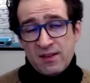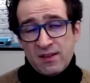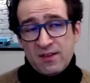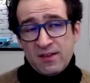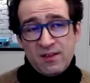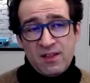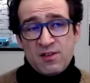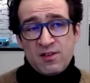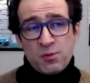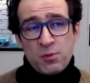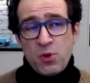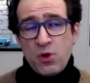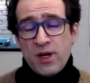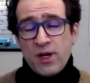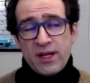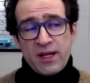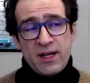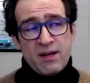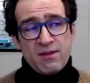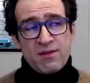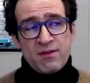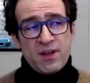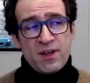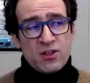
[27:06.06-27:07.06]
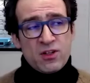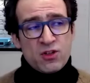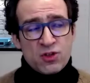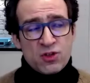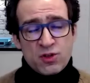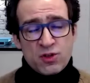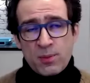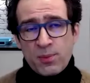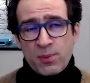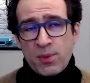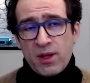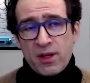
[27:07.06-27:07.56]
To Steve's point,
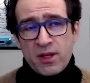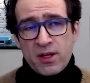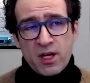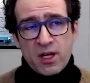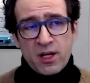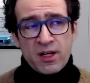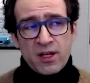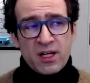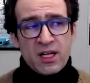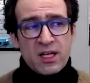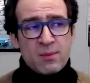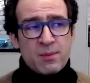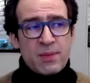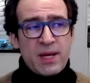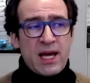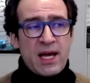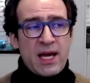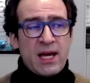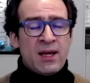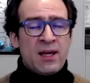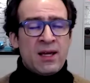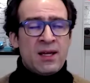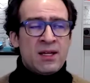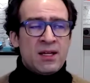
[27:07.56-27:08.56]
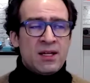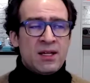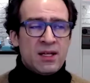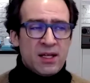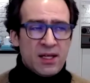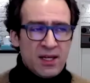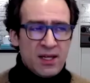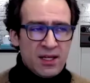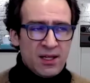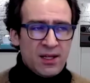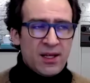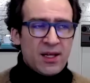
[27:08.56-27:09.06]
investors are probably not going to come back,
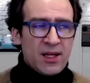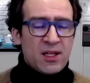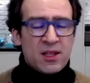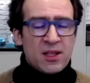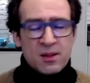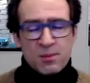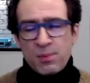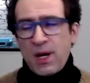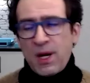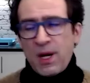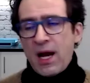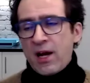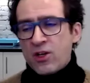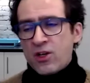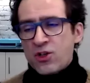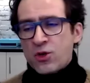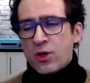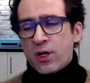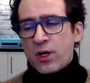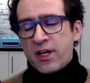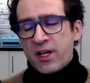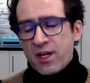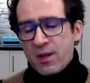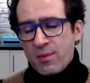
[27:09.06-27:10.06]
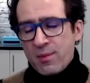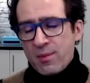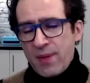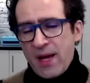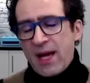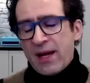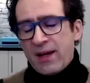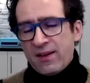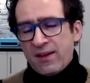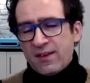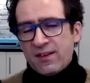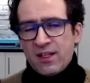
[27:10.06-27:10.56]
and like the buyers are going to come
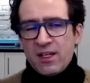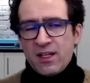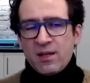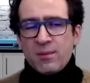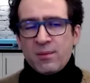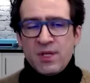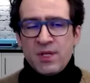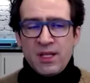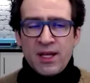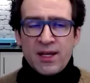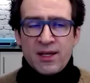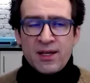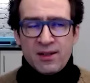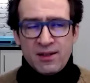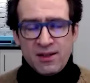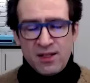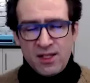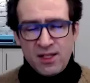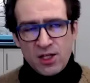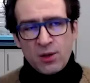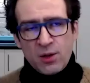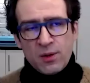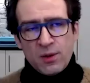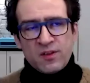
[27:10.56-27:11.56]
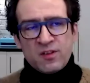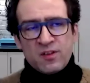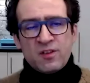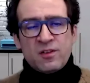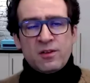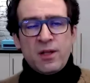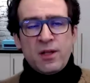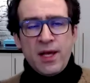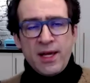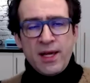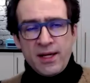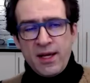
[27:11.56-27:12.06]
back. It's going to be like a
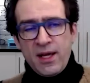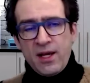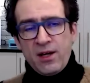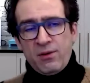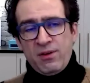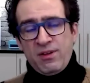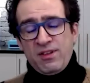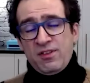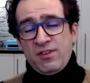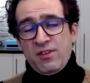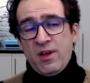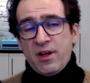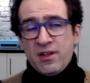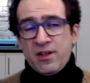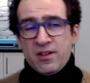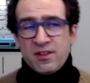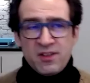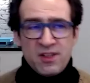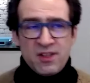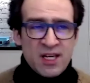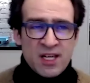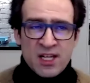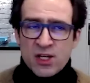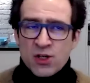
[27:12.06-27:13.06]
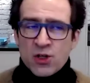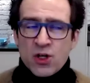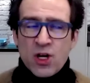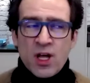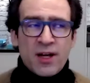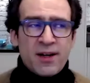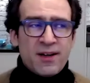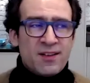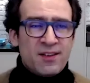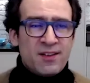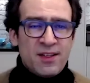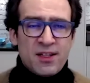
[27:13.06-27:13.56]
slight increase. It's not going to see. You're not
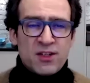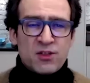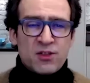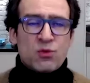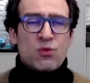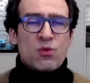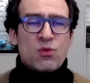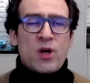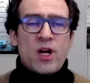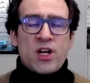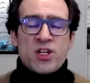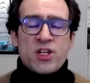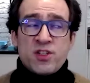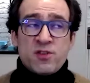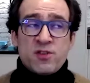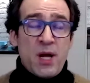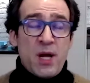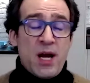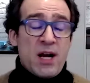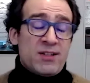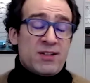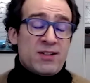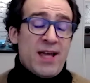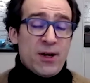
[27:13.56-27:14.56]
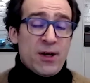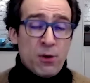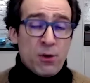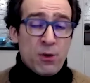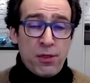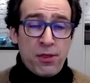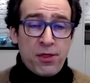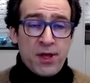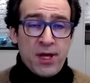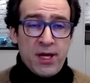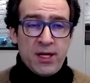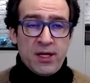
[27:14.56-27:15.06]
going to see this rush of buyers, I
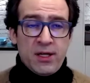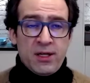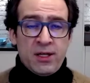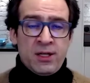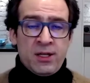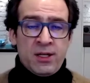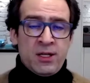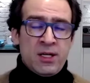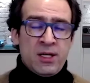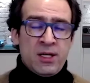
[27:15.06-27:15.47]
don't think,